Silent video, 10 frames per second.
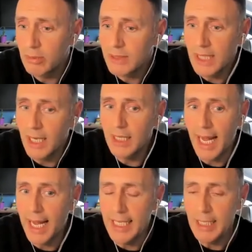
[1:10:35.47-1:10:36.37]
there was
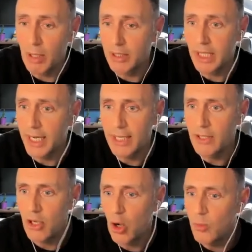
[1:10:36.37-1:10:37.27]
hardly anybody. I
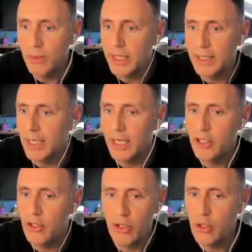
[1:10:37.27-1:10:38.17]
had nobody that
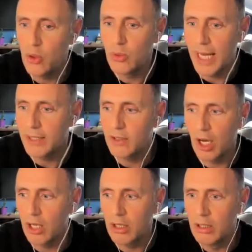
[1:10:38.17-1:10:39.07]
I knew that had
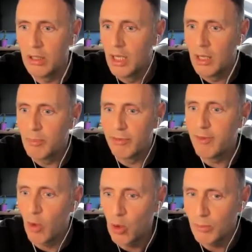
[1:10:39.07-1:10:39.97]
gone
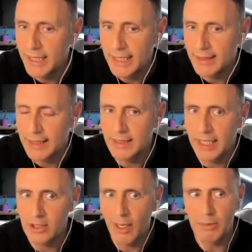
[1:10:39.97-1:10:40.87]
before me into this
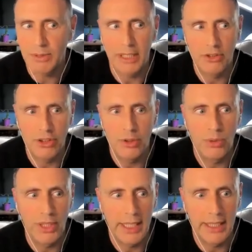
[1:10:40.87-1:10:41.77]
state. So I was like
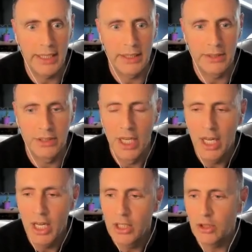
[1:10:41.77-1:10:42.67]
2 years.
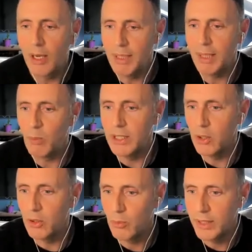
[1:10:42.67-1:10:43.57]
So I mean, when
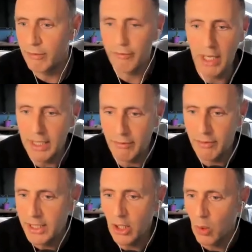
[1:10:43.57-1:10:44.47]
you find a
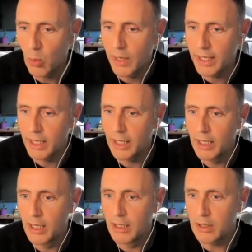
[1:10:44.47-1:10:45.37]
video
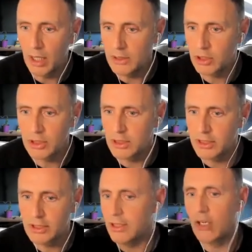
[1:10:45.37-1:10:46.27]
where
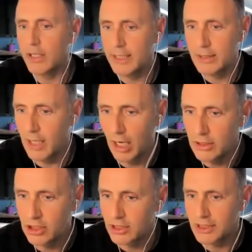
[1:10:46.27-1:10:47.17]
consciousness is talking to
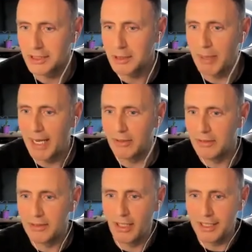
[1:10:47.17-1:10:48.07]
consciousness
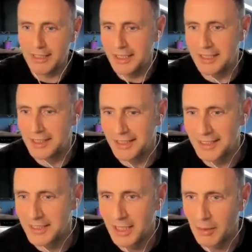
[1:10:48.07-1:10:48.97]
about
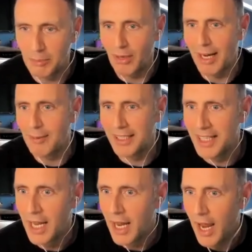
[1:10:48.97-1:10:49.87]
non-existence and
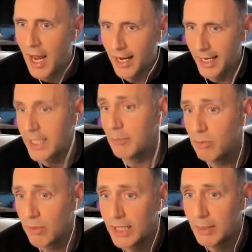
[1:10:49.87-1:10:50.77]
Brahman, it can
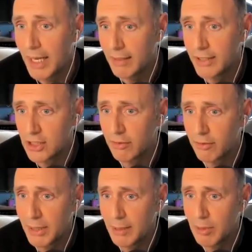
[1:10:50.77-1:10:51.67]
be really beneficial
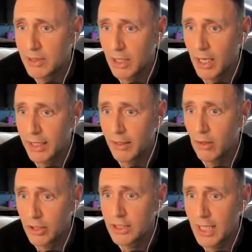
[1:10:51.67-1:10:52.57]
for people to kind of
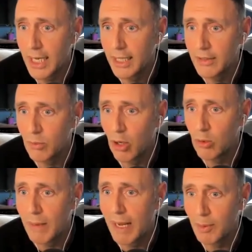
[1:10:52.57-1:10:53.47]
understand the
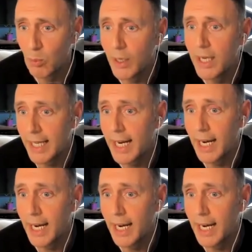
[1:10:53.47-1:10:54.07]
roadmap and where they